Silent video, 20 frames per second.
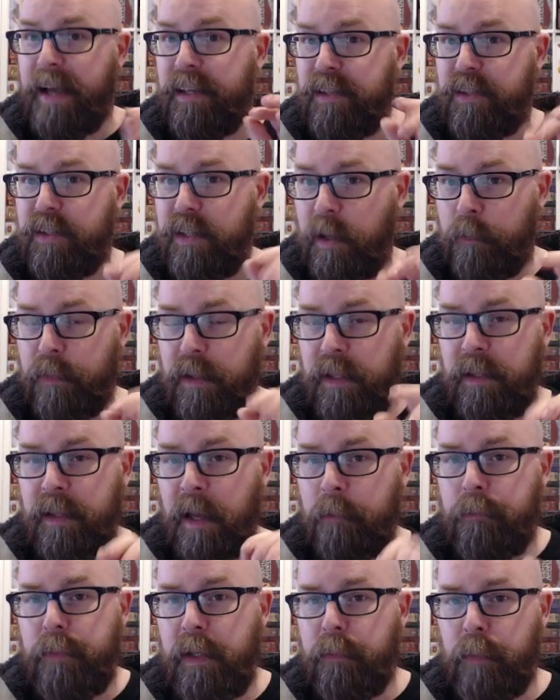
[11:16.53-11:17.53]
something
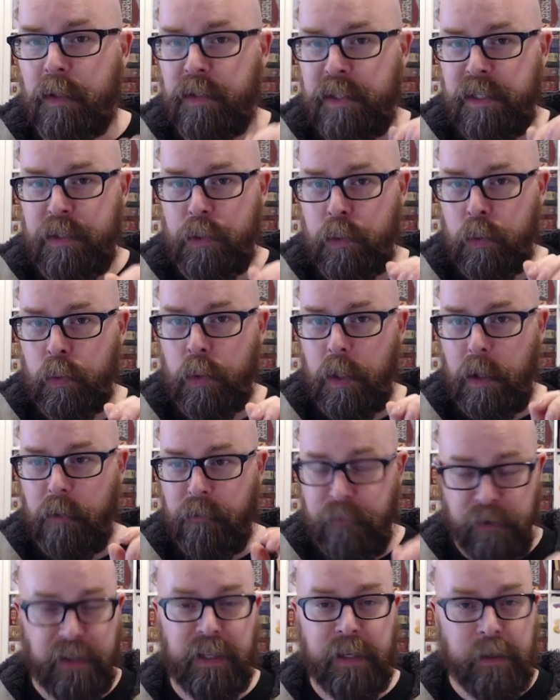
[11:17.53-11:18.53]
that people need to
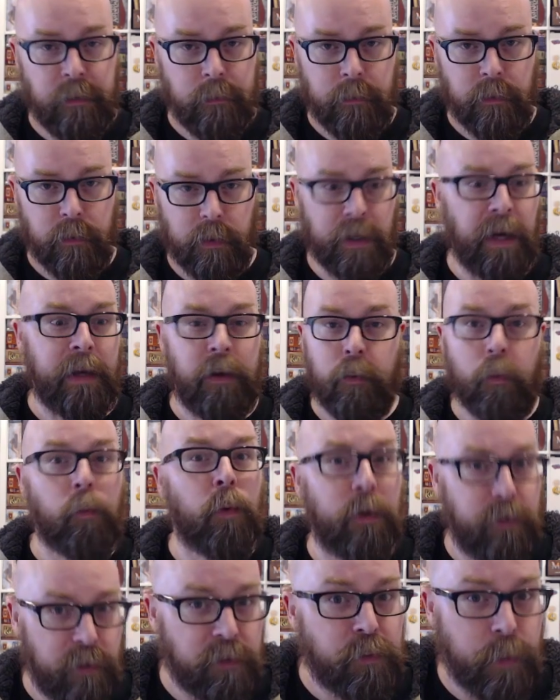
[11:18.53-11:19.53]
fill in, like
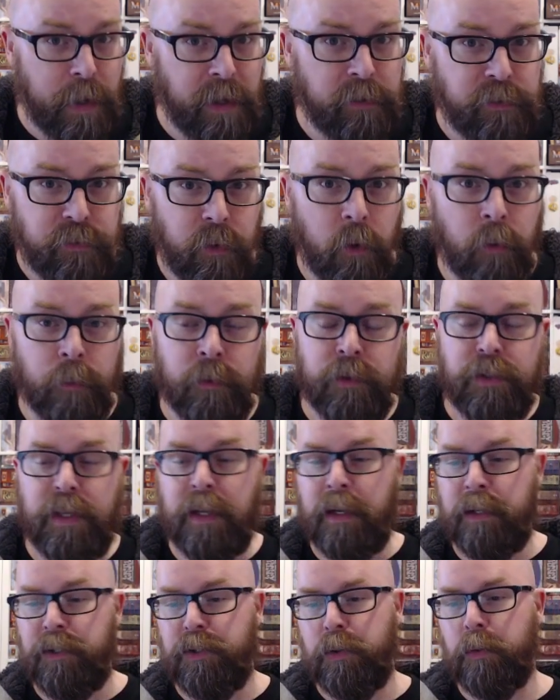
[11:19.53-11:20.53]
with the transformers that
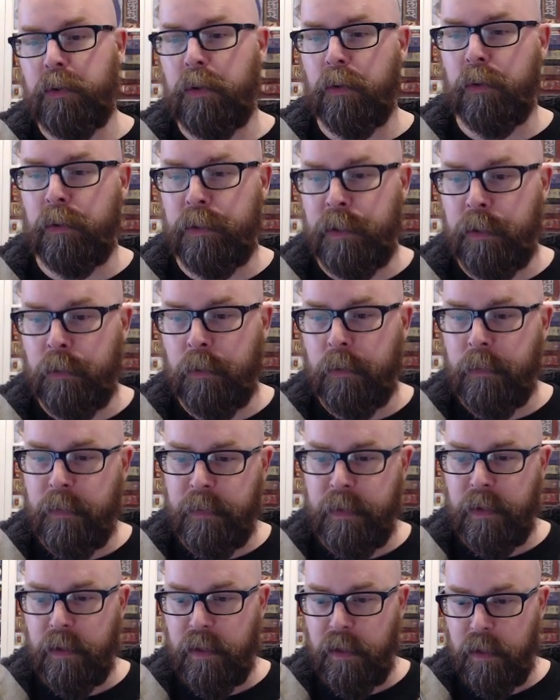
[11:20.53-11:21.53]
I showed earlier.
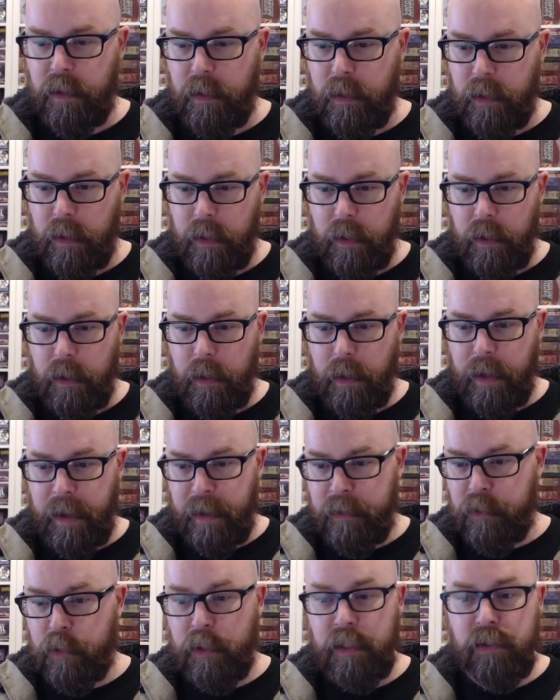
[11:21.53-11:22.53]

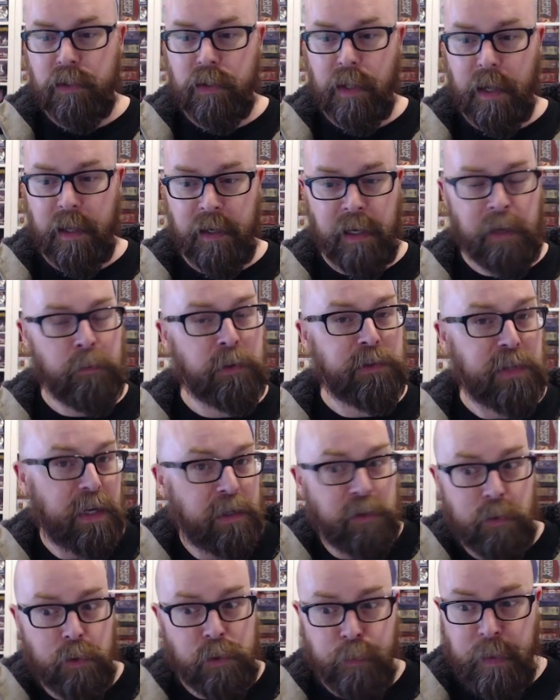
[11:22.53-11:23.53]
And you can enable
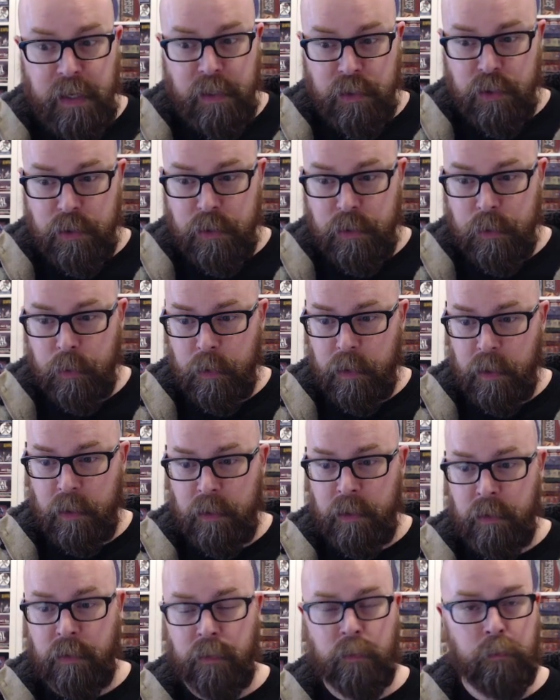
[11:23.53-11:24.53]
text-to-speech. You
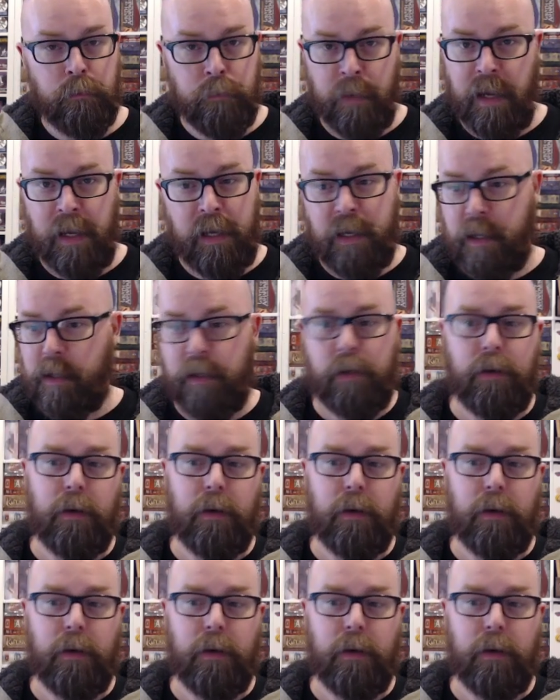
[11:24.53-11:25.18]
can make